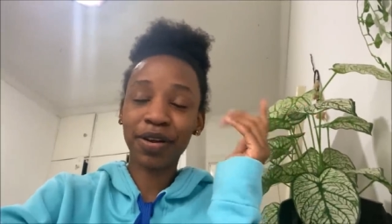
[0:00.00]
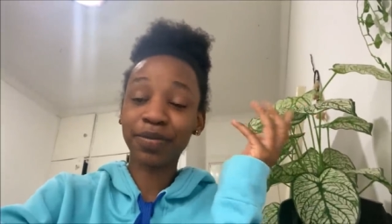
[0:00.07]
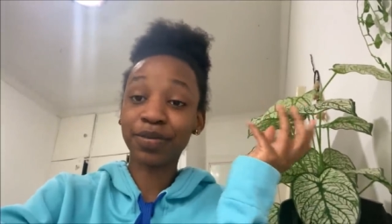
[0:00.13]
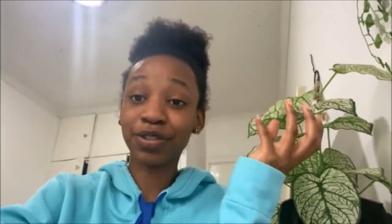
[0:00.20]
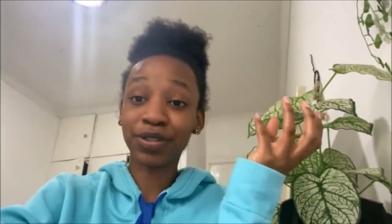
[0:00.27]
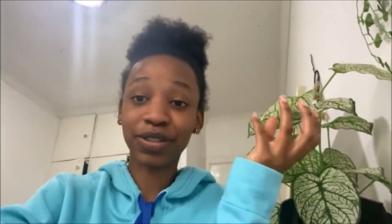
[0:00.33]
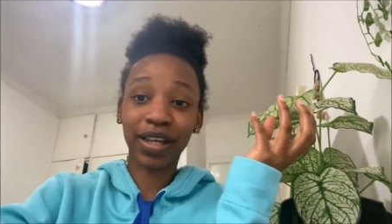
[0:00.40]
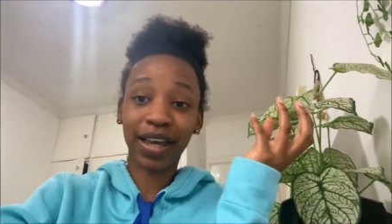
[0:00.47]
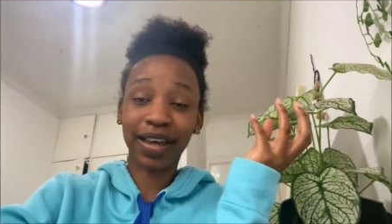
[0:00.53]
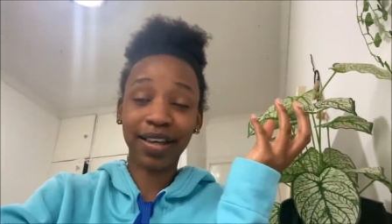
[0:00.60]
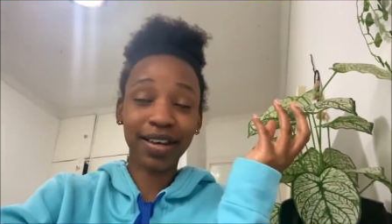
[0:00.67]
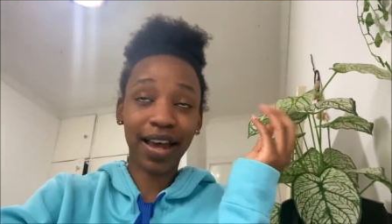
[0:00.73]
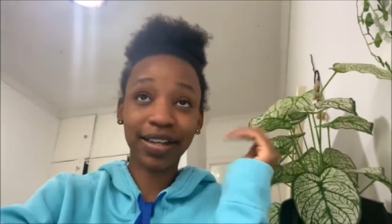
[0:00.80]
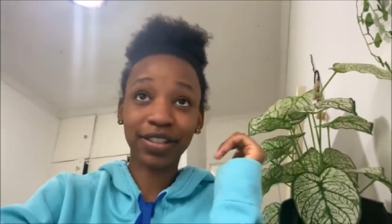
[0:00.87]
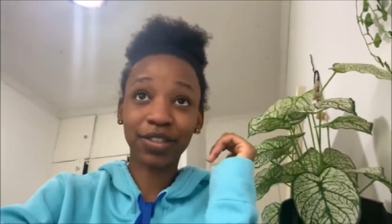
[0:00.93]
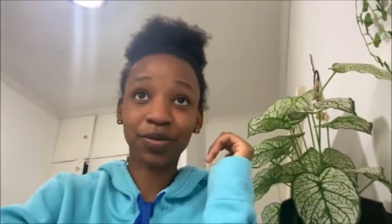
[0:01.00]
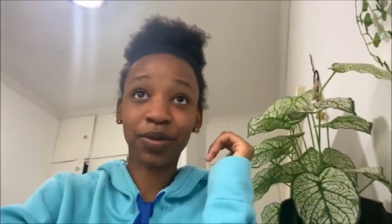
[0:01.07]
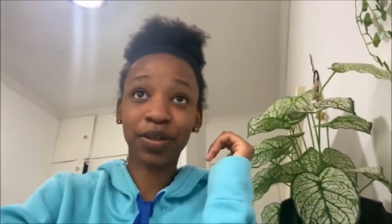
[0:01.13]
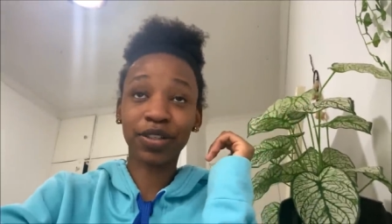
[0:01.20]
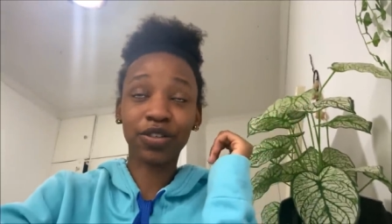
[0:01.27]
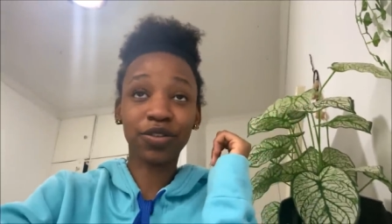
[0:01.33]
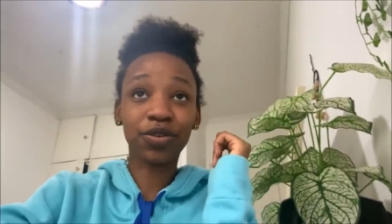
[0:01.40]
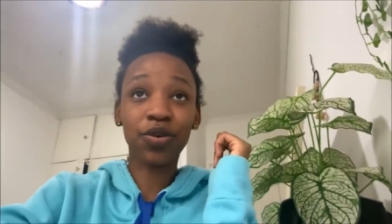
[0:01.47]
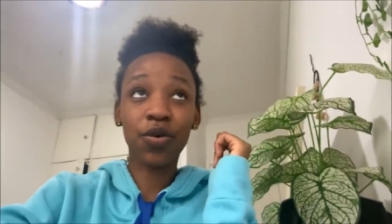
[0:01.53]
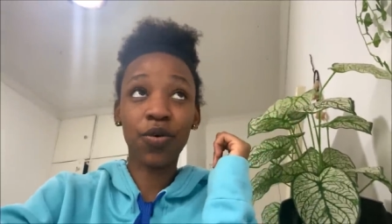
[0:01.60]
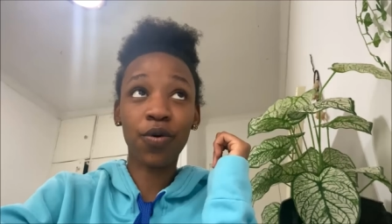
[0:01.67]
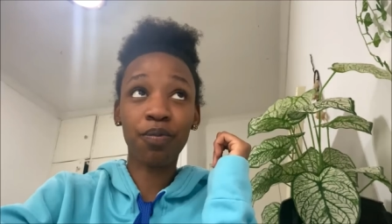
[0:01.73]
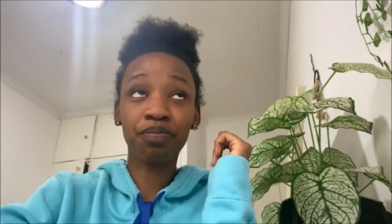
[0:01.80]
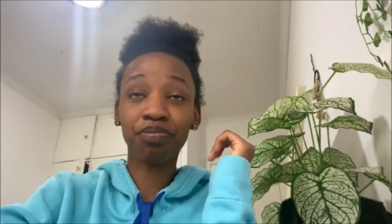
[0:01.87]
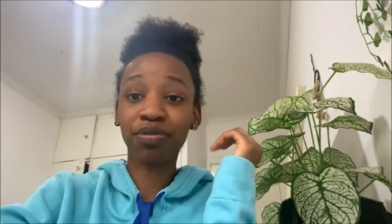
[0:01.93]
I'm so tired. I just wanted to
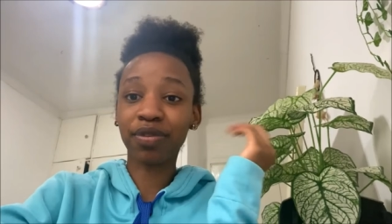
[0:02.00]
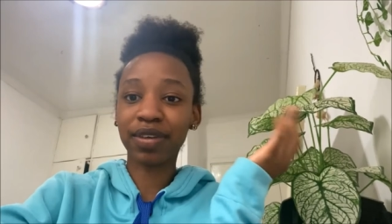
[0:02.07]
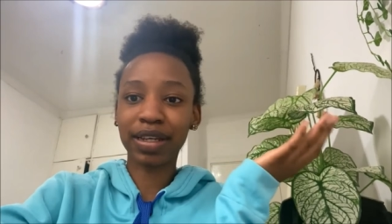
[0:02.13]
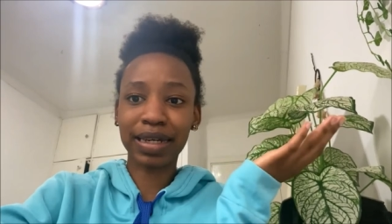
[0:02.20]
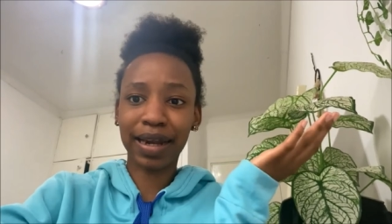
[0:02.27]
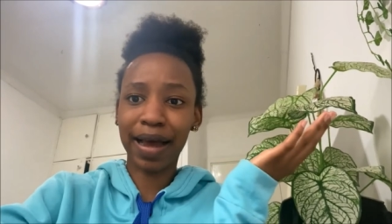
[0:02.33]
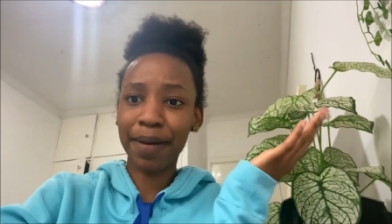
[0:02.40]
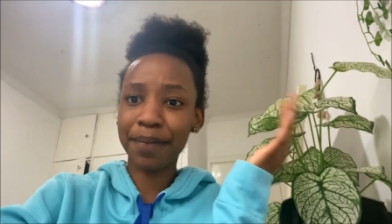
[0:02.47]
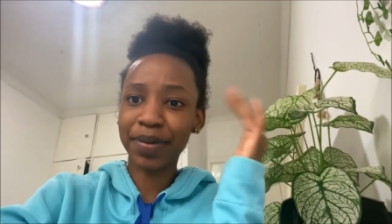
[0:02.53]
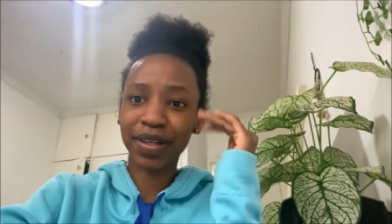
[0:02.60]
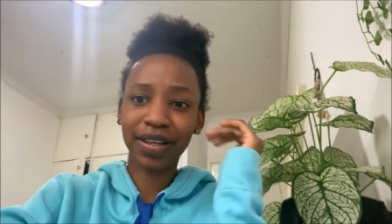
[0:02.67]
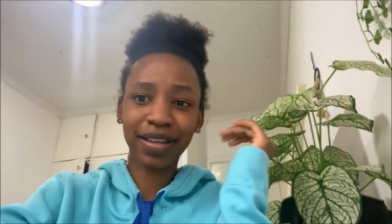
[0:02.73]
go nap,